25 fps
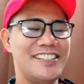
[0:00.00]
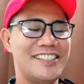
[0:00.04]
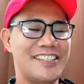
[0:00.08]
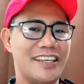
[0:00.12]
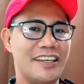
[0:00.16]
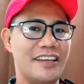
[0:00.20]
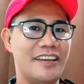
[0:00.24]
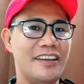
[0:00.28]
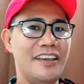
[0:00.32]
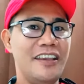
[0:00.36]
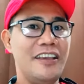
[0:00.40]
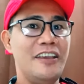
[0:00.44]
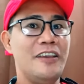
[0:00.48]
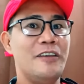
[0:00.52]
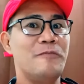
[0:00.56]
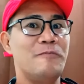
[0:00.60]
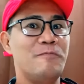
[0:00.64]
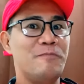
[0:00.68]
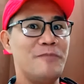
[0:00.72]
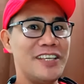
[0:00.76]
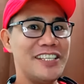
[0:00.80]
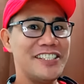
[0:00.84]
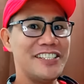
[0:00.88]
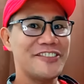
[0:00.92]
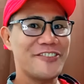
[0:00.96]
to
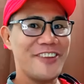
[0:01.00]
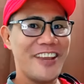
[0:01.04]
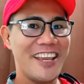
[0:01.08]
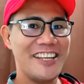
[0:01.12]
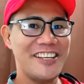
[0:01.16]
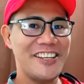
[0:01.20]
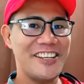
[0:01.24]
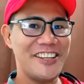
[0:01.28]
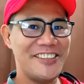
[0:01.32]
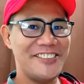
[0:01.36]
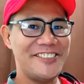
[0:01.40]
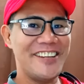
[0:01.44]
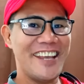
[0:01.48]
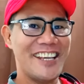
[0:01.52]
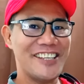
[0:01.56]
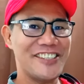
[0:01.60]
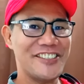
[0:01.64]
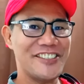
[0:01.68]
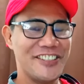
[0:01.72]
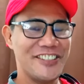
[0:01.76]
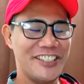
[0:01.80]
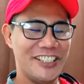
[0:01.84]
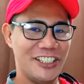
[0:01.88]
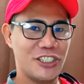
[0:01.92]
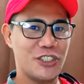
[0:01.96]
Miss Grand
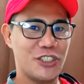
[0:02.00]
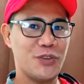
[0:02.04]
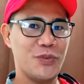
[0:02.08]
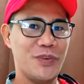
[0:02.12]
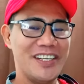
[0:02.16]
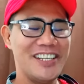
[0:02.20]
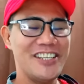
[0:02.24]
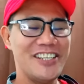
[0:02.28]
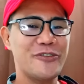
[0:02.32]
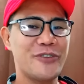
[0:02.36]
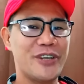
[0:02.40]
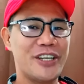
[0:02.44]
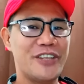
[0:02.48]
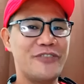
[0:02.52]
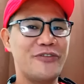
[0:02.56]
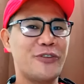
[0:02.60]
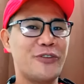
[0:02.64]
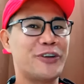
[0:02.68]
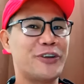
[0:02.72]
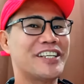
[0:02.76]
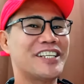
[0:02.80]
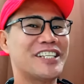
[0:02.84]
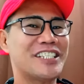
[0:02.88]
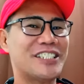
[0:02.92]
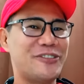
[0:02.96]
International
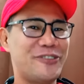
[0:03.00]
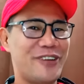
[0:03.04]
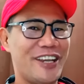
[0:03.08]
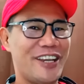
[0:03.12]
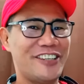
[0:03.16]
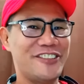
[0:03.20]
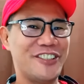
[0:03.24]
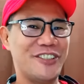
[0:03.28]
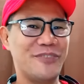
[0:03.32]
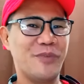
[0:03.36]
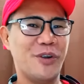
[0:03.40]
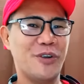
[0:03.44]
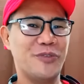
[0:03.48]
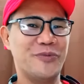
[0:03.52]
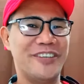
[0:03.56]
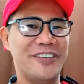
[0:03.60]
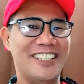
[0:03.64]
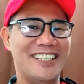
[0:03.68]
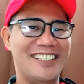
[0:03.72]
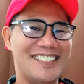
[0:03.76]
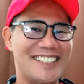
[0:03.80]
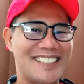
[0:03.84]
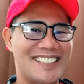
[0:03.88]
2024 crowning moment.